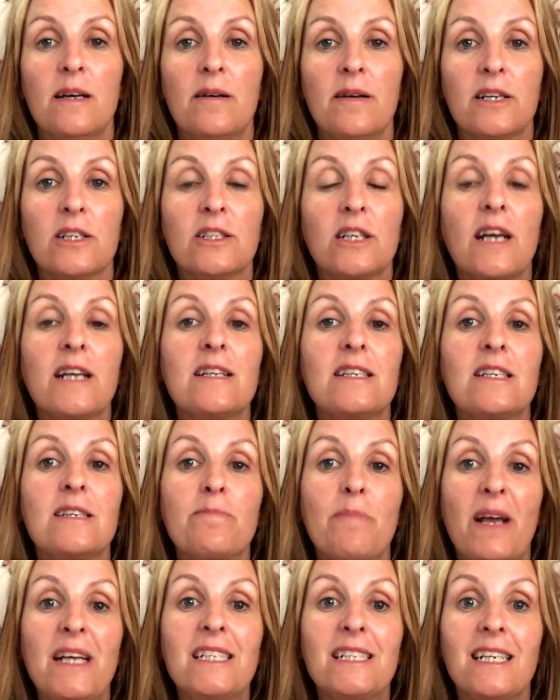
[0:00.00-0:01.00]
because I
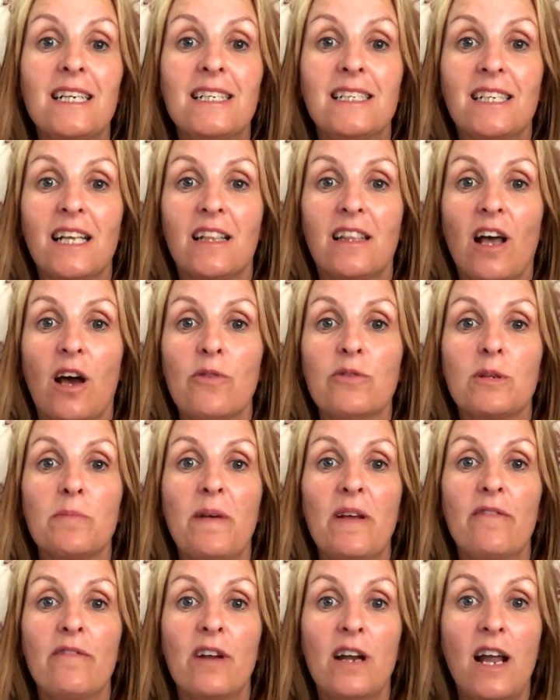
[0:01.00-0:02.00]
basically said that I was a
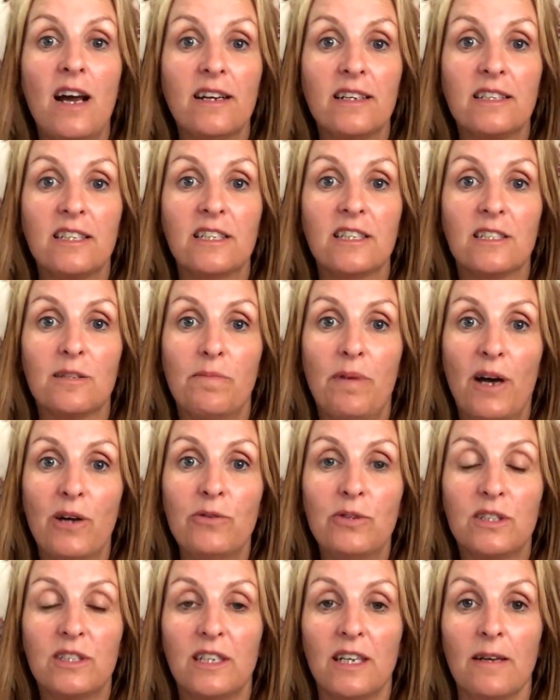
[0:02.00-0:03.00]
bit reluctant to
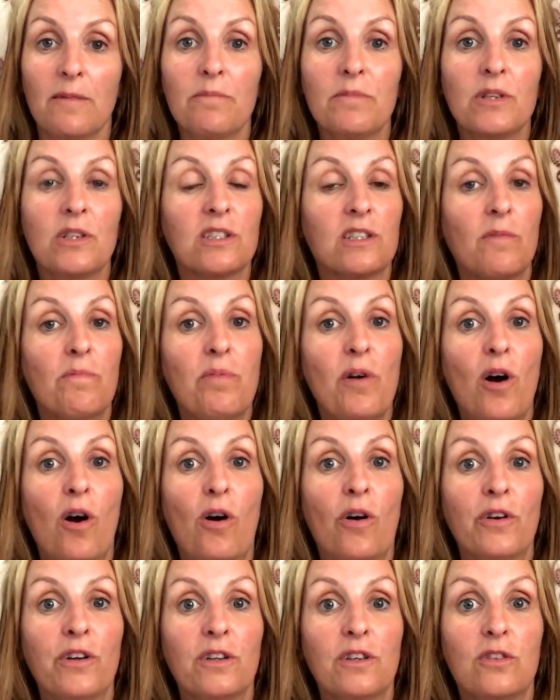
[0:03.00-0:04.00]
post it because I put
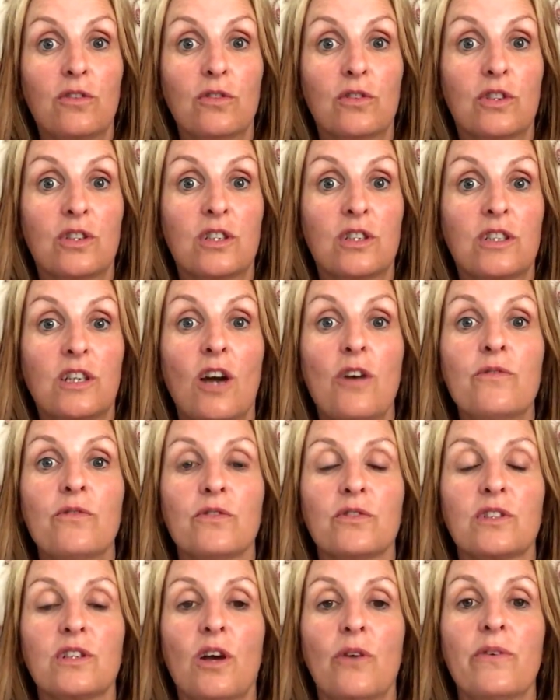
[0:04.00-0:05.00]
on a good stone
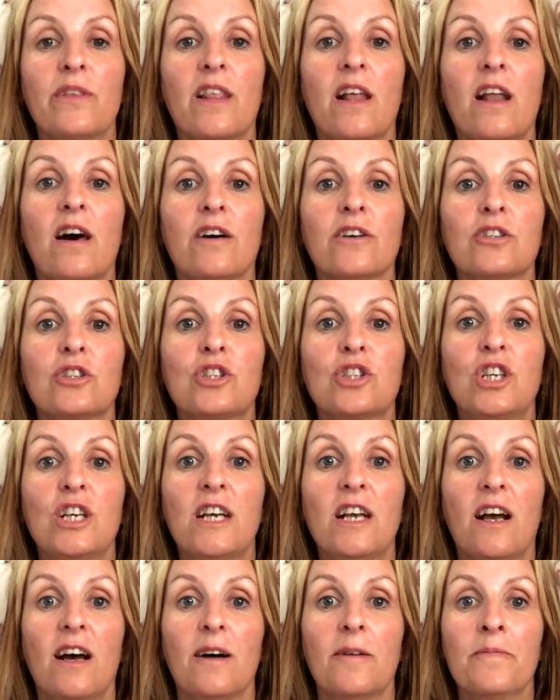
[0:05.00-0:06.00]
or so in the last
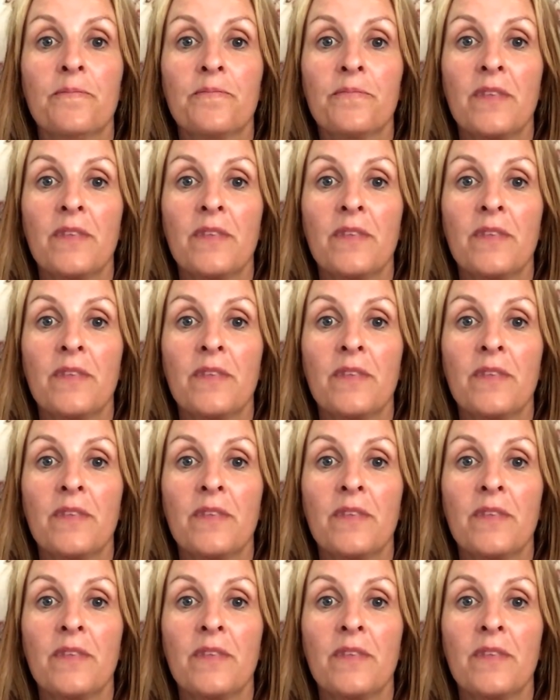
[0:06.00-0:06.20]
year.